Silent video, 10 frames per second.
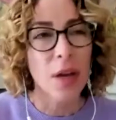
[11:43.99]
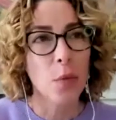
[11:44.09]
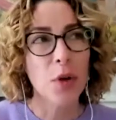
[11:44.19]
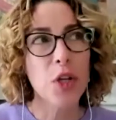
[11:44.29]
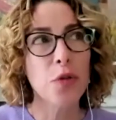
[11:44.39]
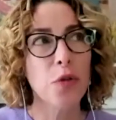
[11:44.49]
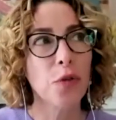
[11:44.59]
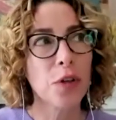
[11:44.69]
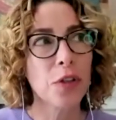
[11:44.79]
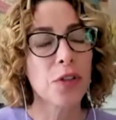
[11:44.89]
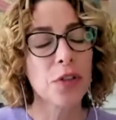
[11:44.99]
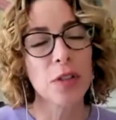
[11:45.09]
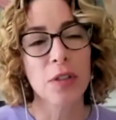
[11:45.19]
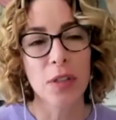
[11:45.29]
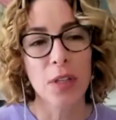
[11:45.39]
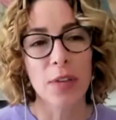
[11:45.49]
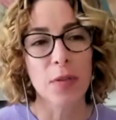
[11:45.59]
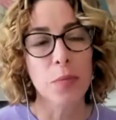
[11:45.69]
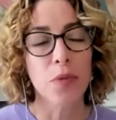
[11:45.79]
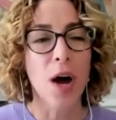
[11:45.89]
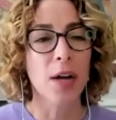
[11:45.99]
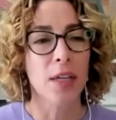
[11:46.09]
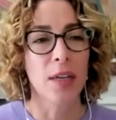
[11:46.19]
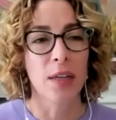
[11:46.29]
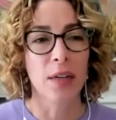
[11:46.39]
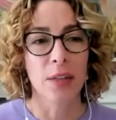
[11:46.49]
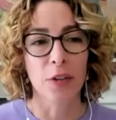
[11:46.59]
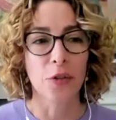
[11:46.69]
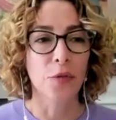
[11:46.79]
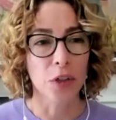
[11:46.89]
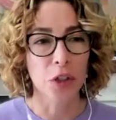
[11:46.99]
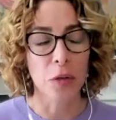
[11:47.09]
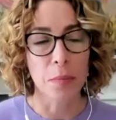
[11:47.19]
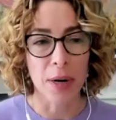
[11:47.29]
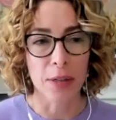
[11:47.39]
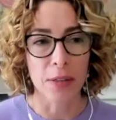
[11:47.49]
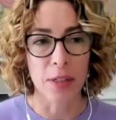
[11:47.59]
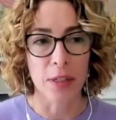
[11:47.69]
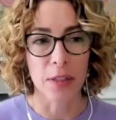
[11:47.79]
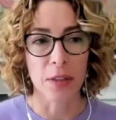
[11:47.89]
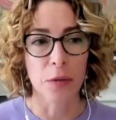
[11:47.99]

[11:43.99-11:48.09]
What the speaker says: when you first even brought in this functional medicine